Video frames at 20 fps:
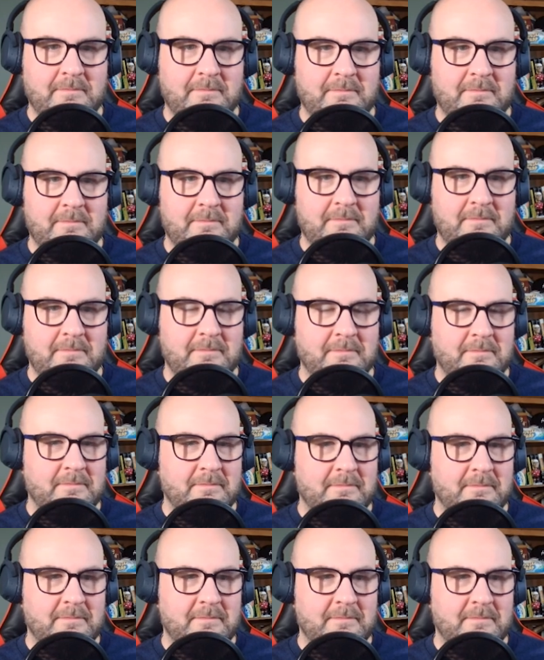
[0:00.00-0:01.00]

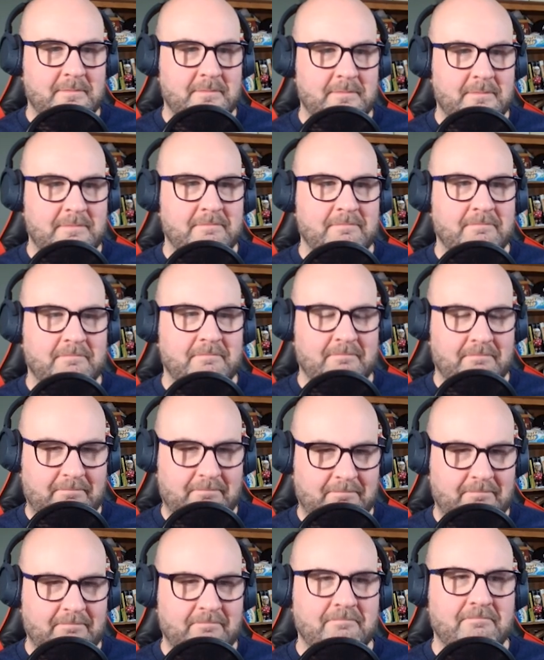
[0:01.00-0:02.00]

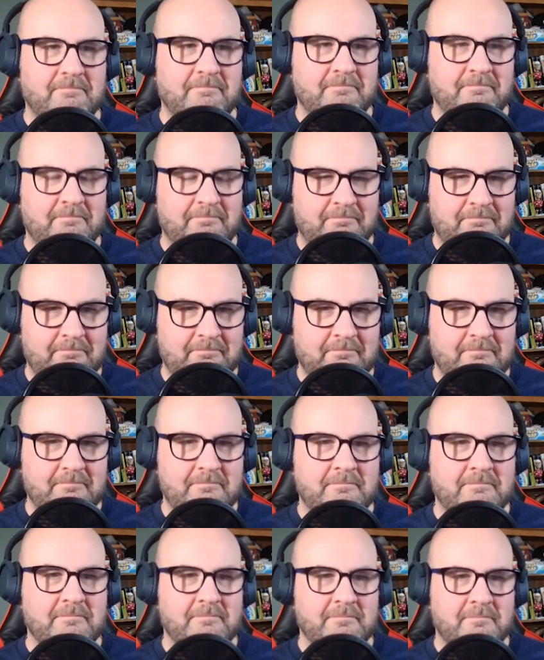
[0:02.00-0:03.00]

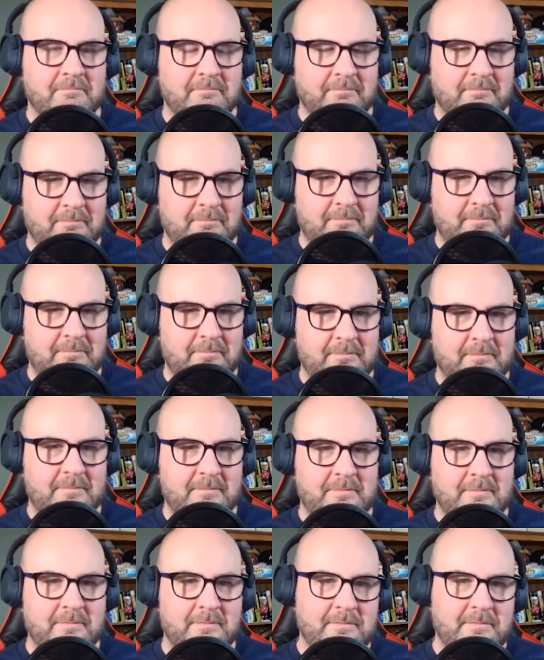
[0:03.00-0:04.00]

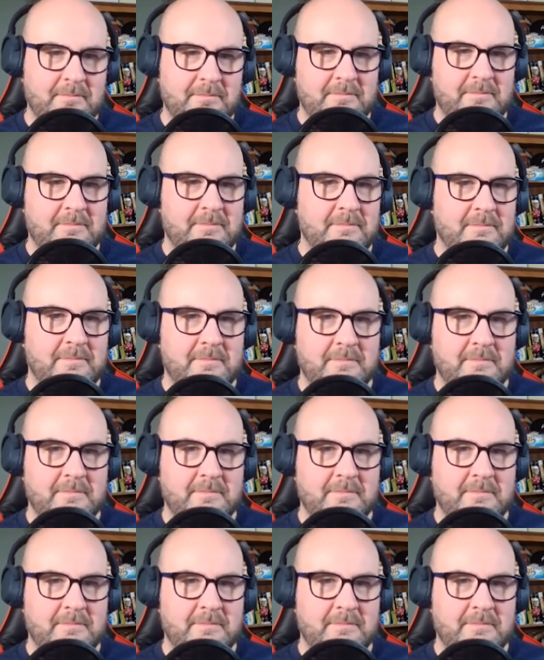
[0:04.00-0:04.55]
(silent)